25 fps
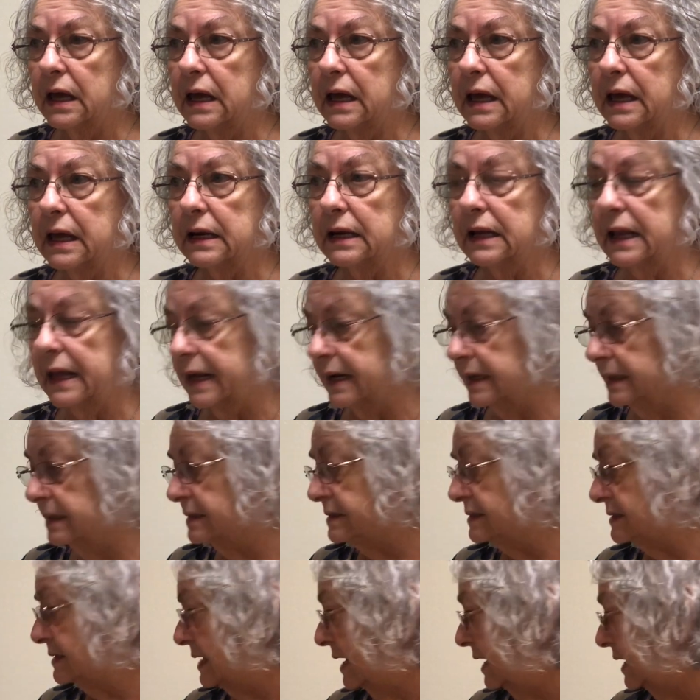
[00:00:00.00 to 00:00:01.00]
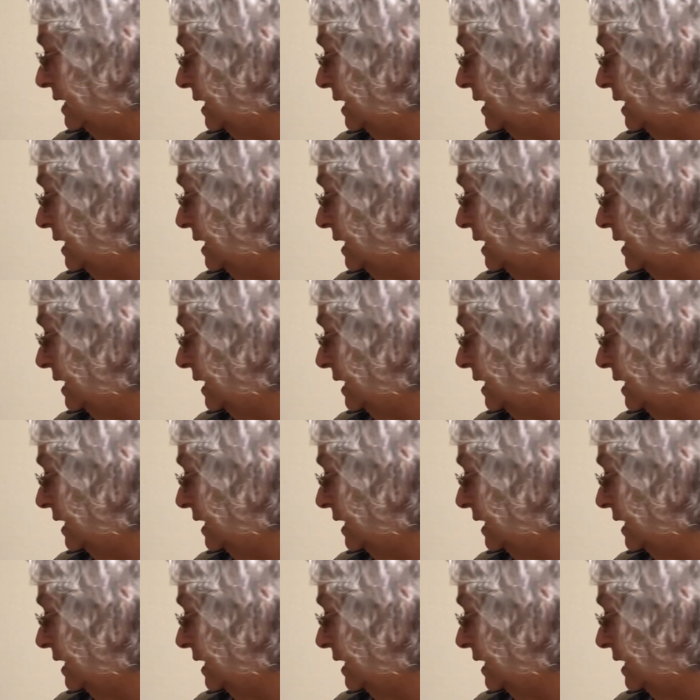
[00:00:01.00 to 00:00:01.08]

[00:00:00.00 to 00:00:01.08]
and let it set